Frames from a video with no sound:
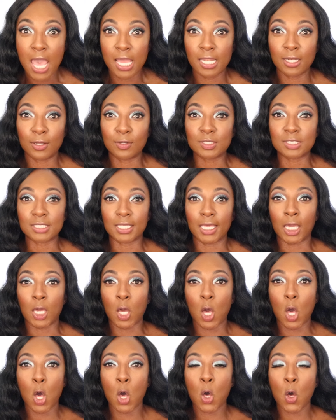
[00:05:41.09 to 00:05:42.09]
And I was
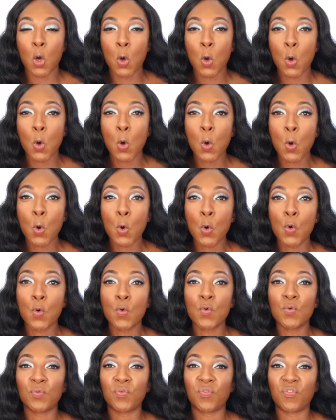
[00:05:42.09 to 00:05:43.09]
like,
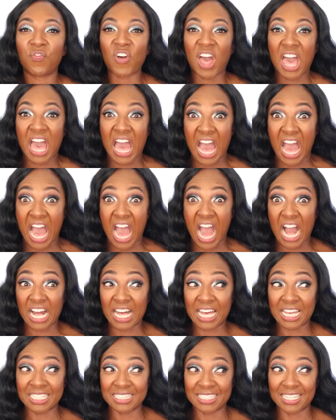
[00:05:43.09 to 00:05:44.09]
oh,
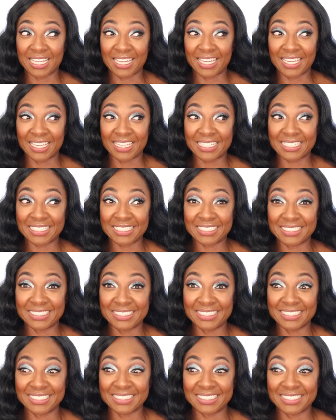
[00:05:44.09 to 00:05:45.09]
fuck. Like,
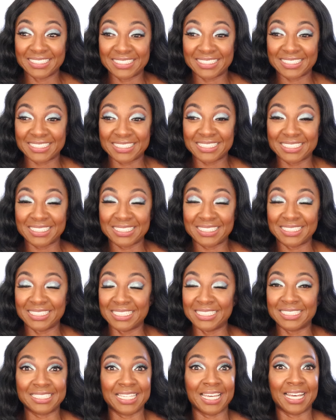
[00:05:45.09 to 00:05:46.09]

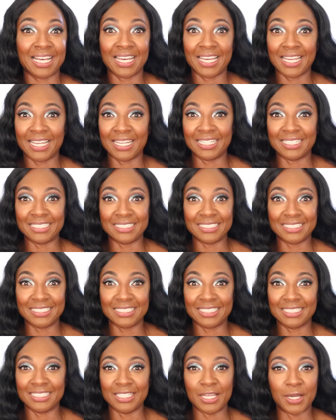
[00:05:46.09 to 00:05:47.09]
this guy,
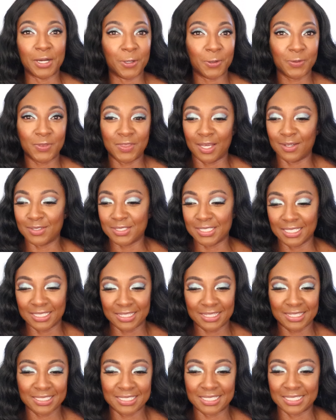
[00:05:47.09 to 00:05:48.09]
no. I was
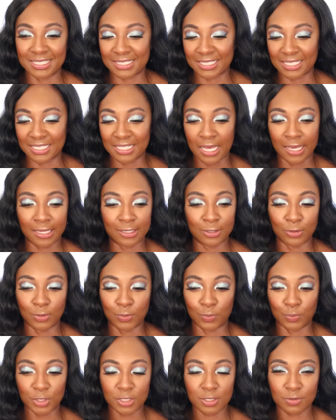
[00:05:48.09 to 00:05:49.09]
like, this is it. I don't
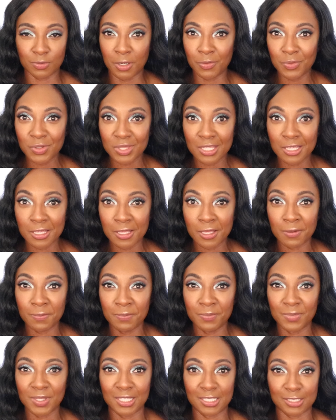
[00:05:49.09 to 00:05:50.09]
know what's wrong with
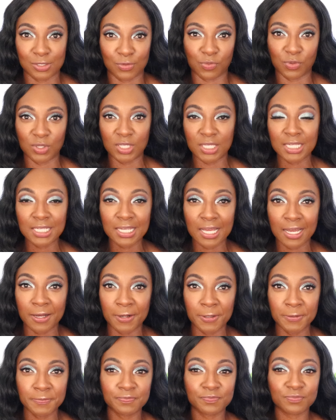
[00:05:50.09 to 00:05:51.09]
him. He's freaking
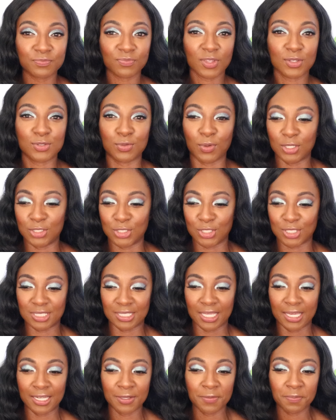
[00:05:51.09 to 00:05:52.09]
out so I
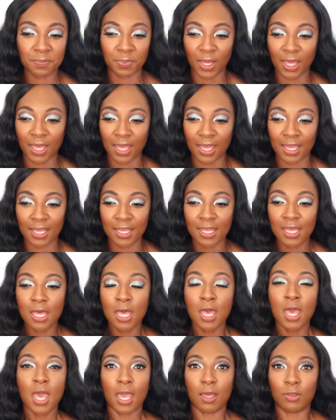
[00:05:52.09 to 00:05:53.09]
just let him pay.
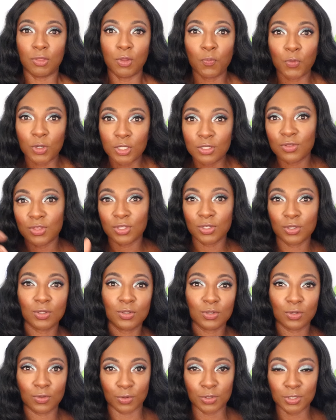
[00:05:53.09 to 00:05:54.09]
And then one of
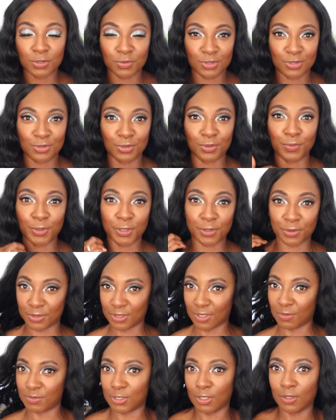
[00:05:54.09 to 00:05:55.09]
the grocery store
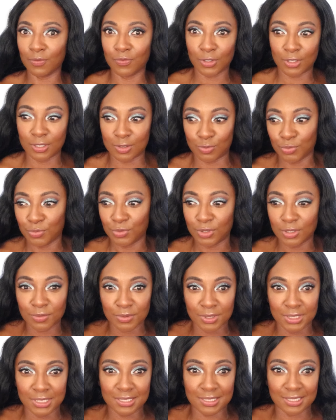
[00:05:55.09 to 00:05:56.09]
workers comes over because we were
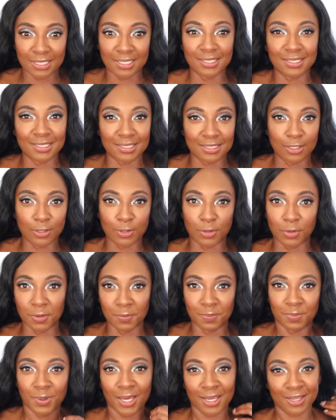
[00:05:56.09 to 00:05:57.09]
literally standing there
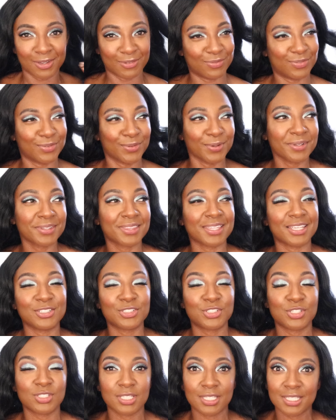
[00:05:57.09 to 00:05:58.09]
going back and forth.
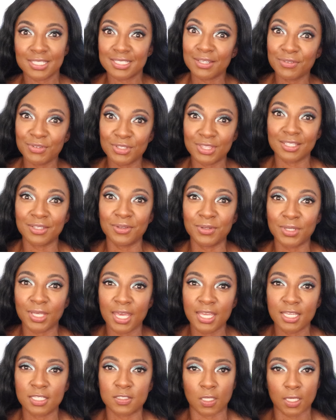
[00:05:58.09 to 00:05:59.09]
And she's like, Is everything
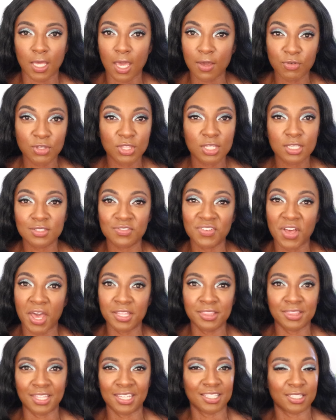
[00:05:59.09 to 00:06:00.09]
okay? He's like, Everything's
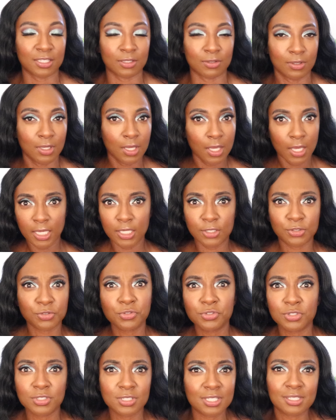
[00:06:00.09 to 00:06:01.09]
fine, thank you. He
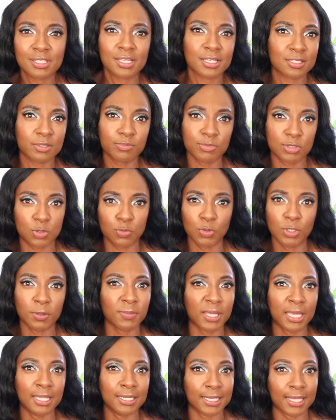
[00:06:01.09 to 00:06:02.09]
turns into like some
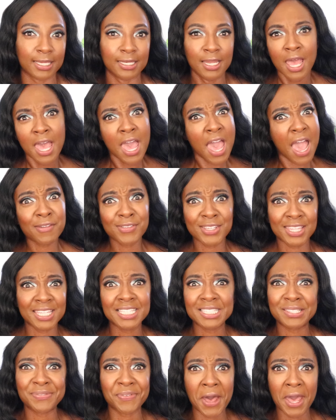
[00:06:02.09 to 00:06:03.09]
sweet man again.
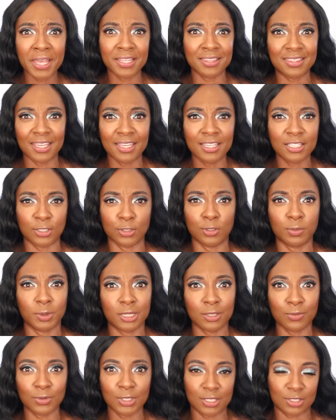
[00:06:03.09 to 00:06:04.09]
Everything's fine, thank you.
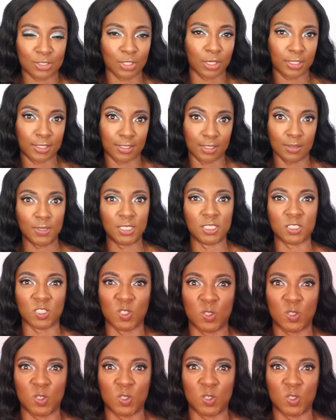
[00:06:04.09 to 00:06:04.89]
But then when he's talking to me, he's